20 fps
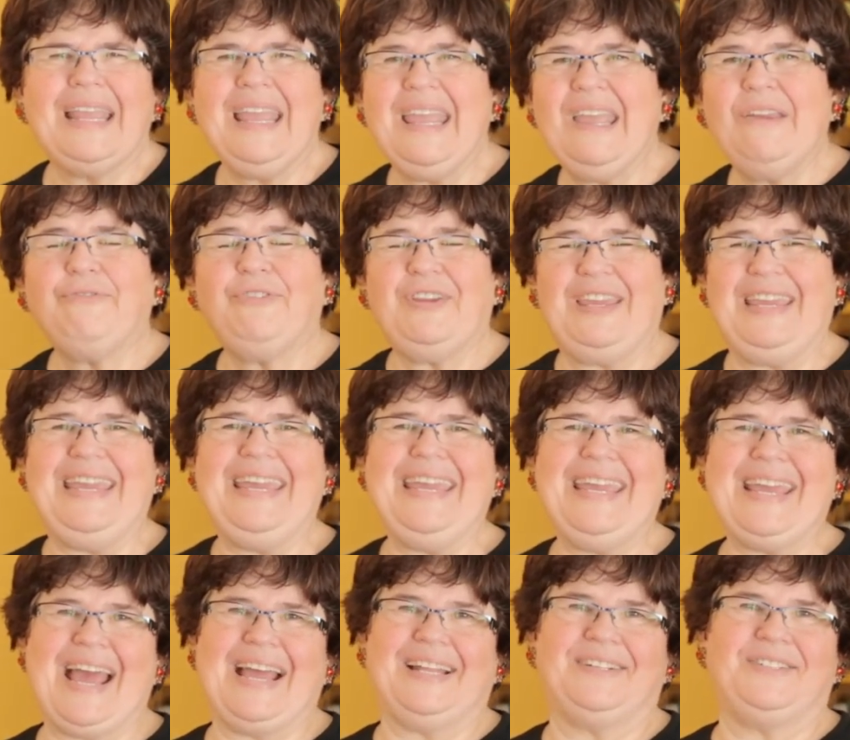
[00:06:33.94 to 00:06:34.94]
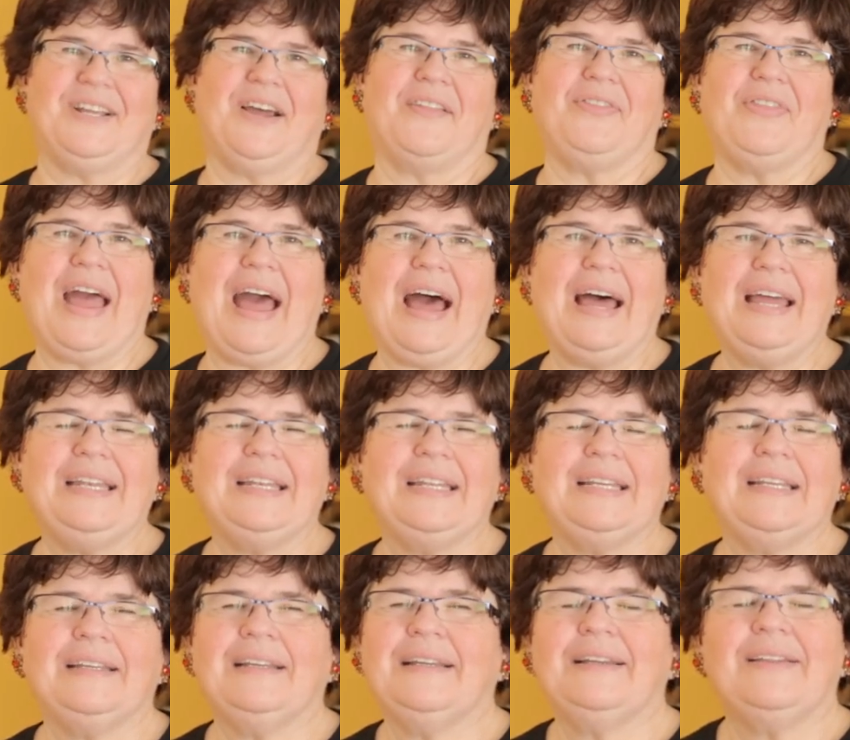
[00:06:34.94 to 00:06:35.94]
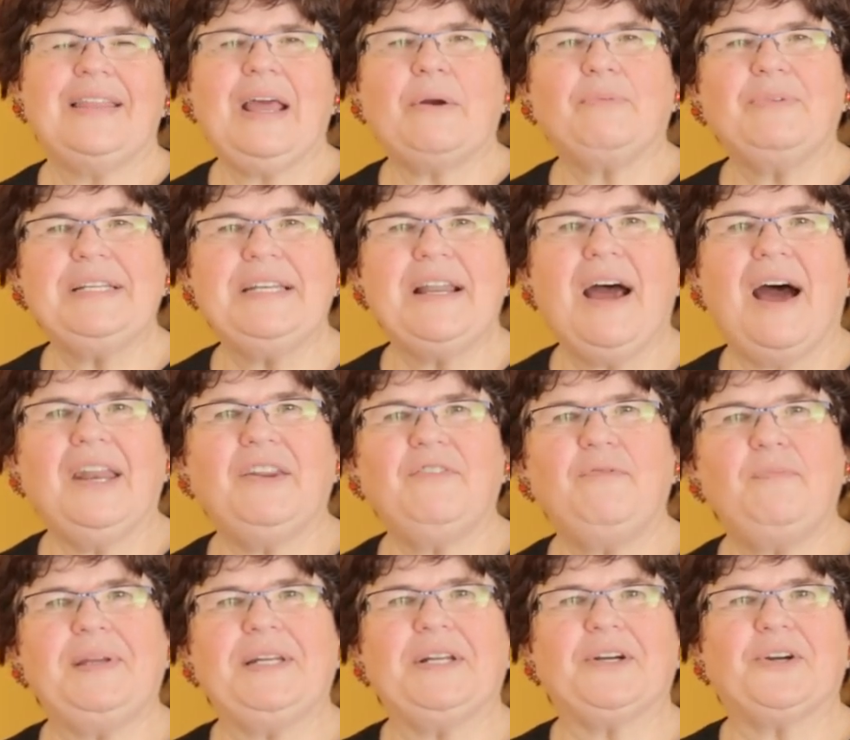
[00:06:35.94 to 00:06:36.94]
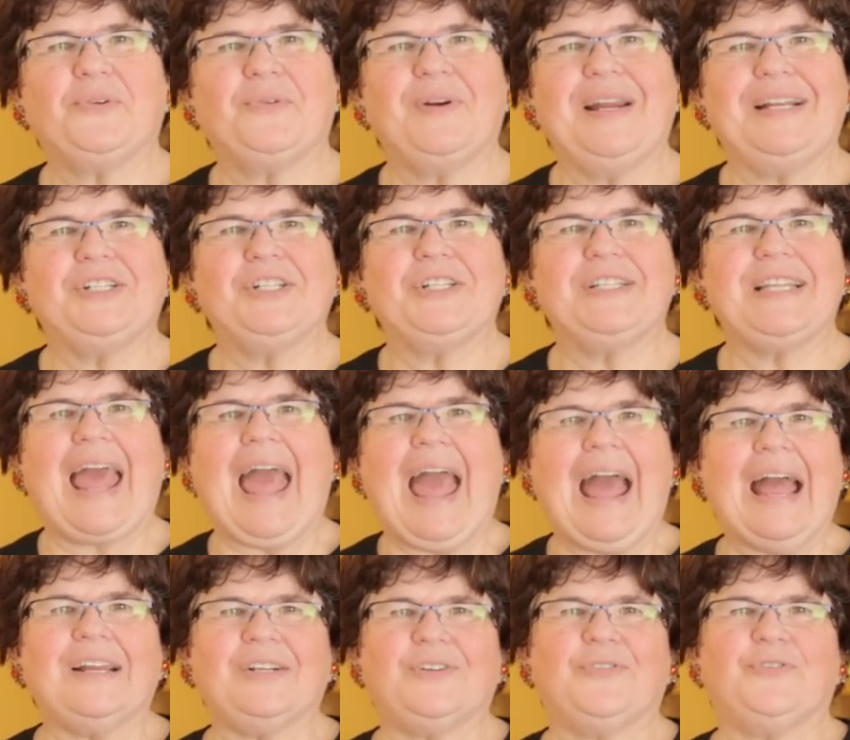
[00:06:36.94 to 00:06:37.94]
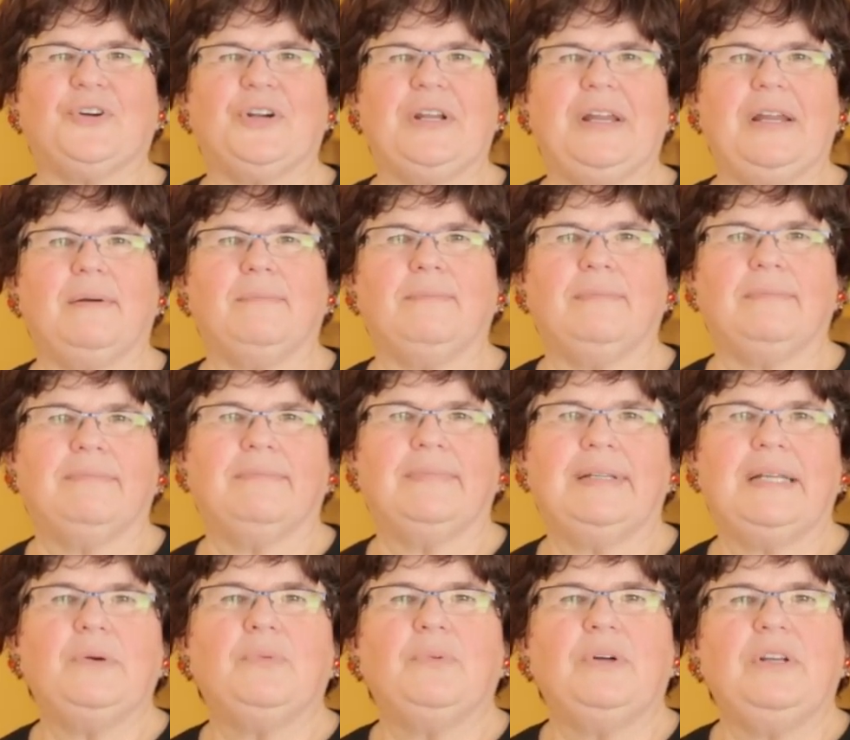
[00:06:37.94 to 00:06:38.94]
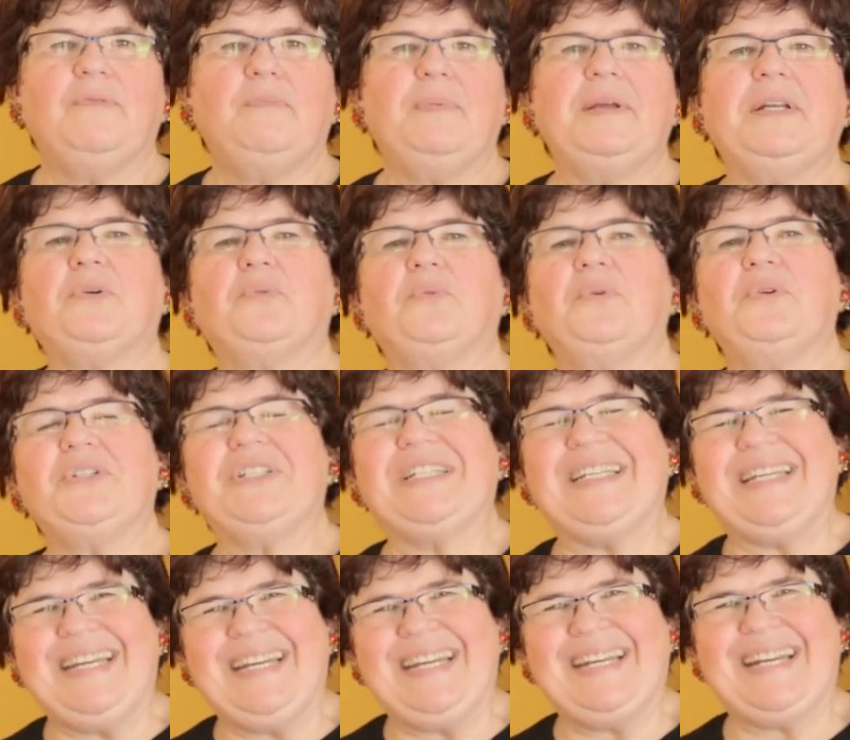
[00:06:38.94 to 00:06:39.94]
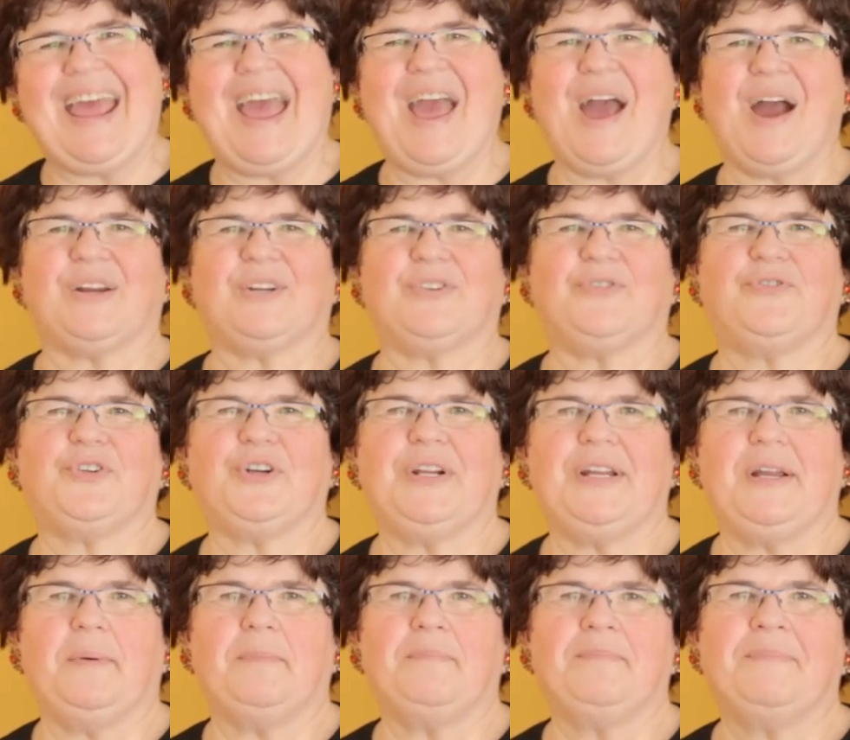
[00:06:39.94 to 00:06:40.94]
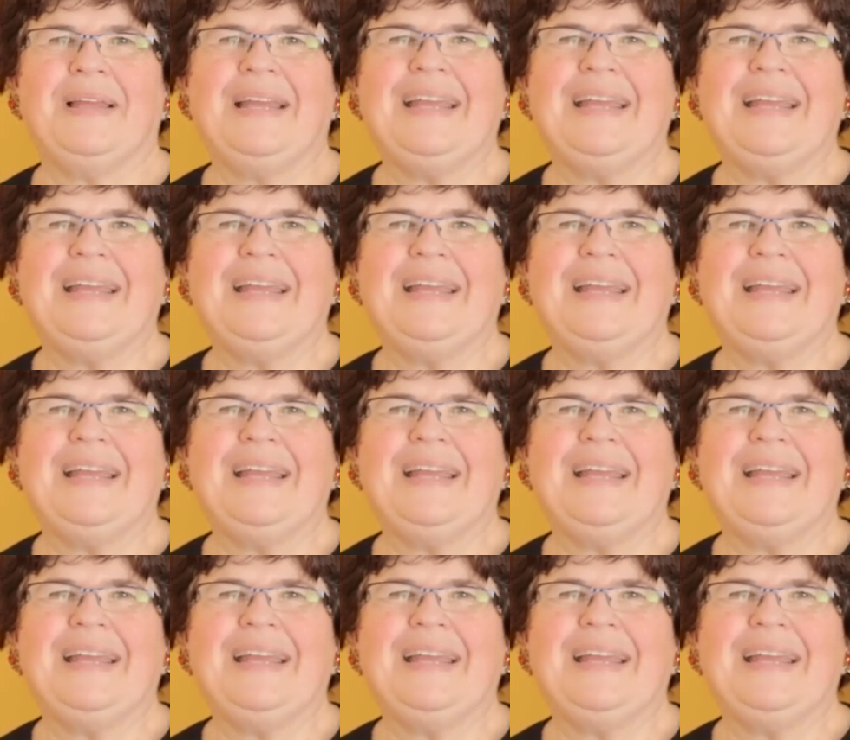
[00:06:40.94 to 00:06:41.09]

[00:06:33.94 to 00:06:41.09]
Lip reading: If he had done that, that would not have been a courageous act for him. It would have been a routine act for him.